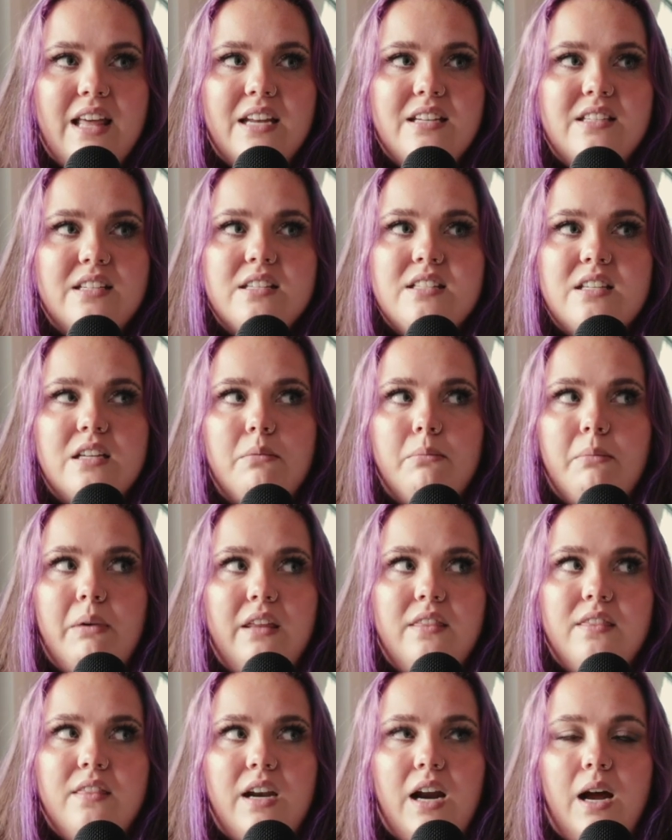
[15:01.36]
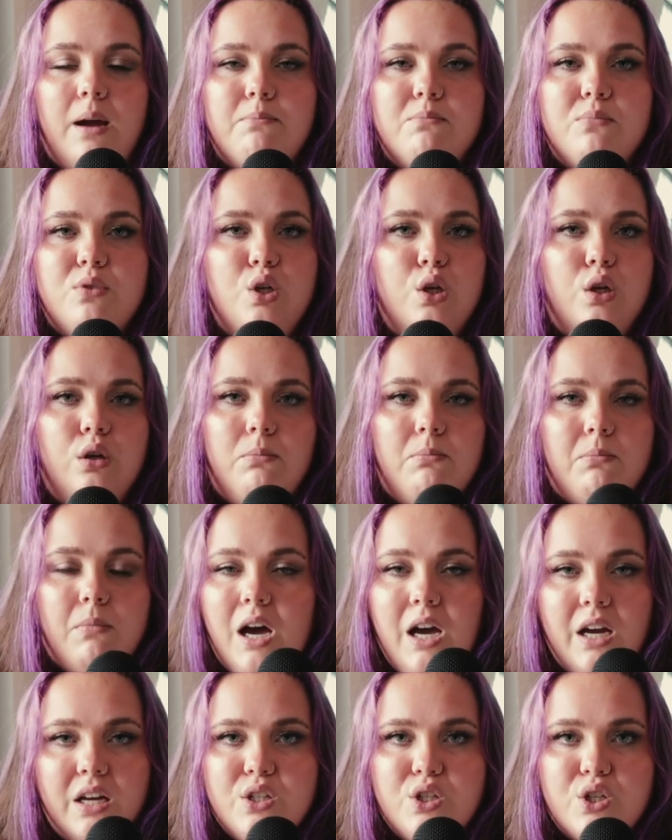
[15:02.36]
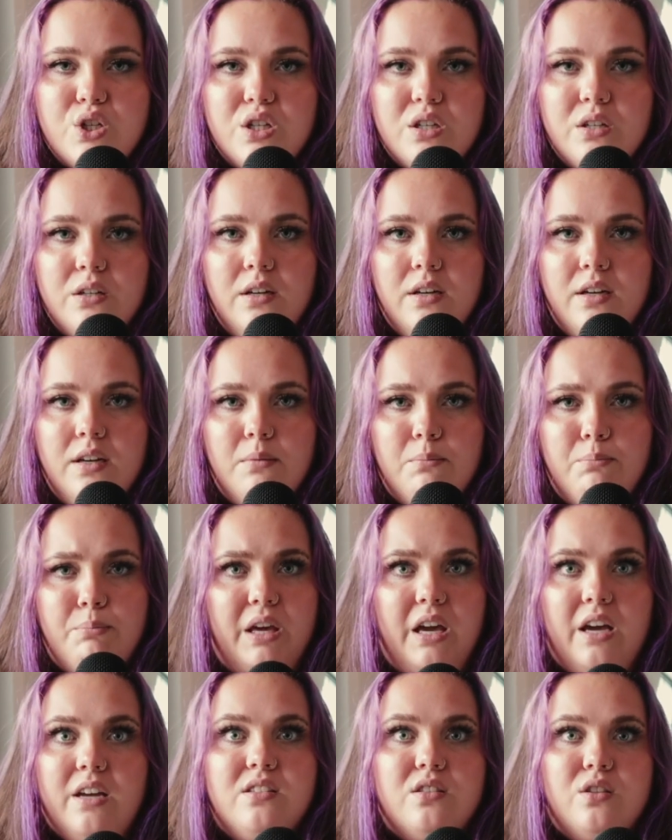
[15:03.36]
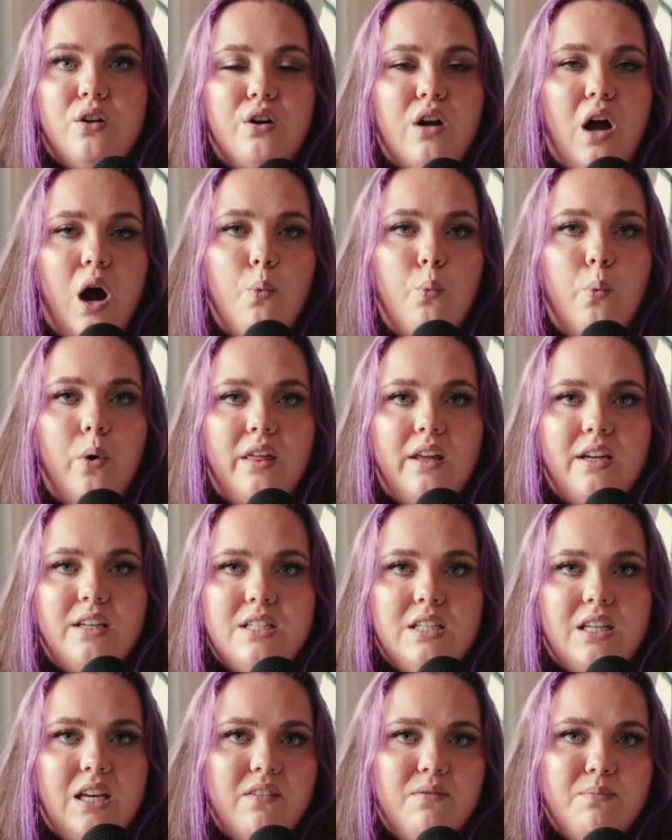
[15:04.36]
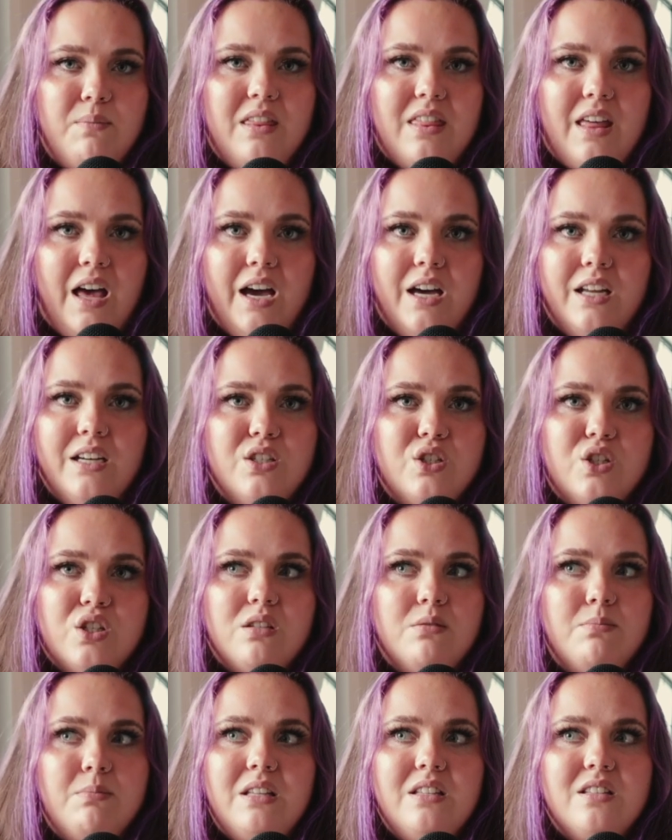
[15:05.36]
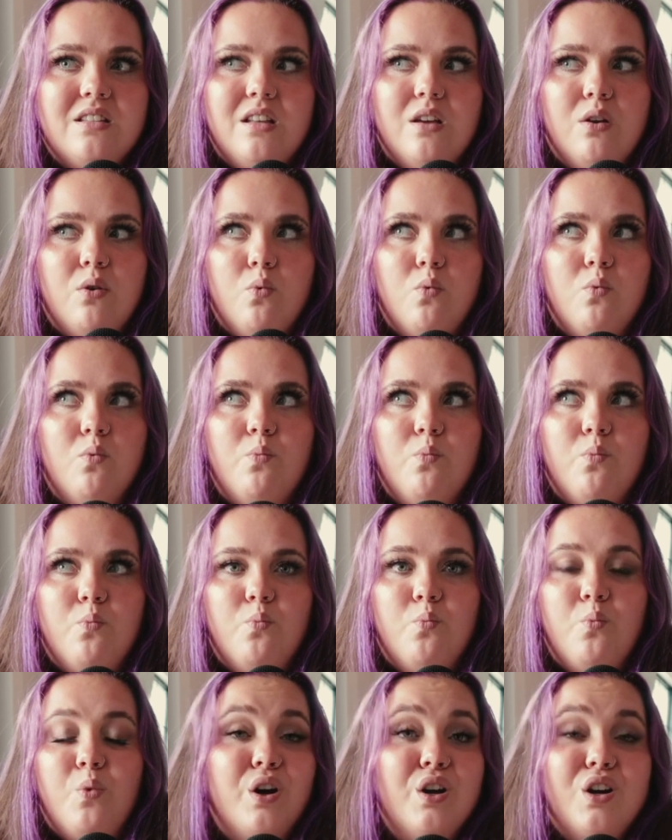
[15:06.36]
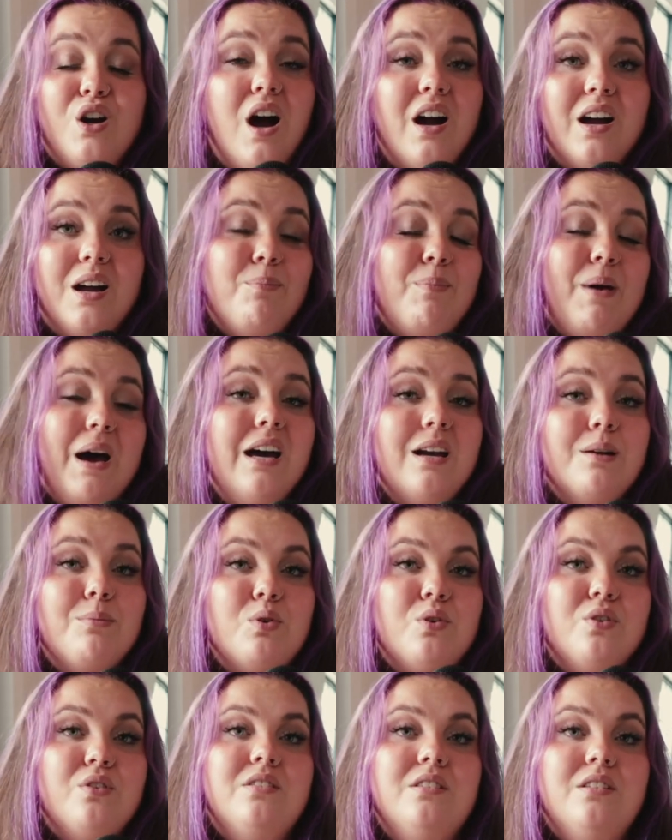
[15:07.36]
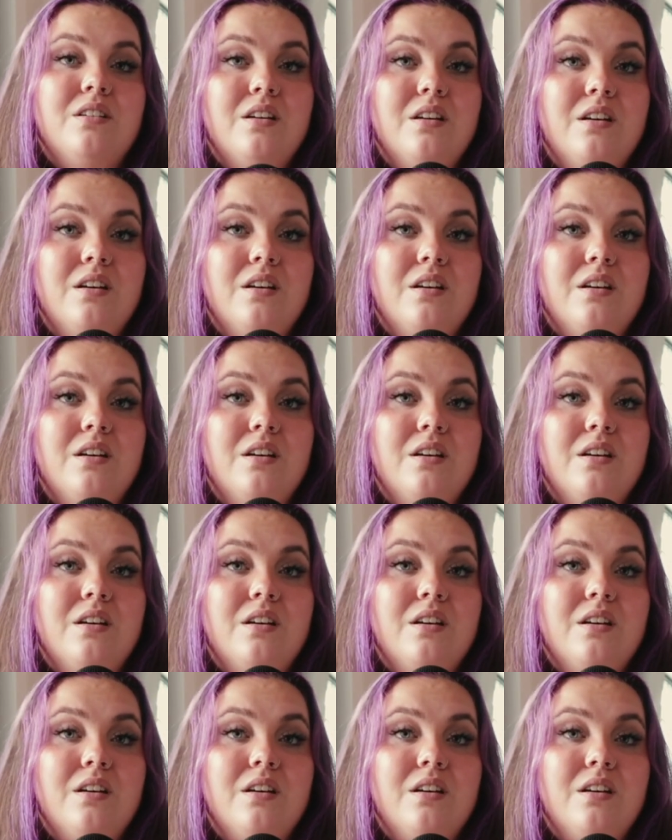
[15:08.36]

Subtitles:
And that doesn't mean that I'm too much because they're not willing to give me that. It just means that we're not compatible,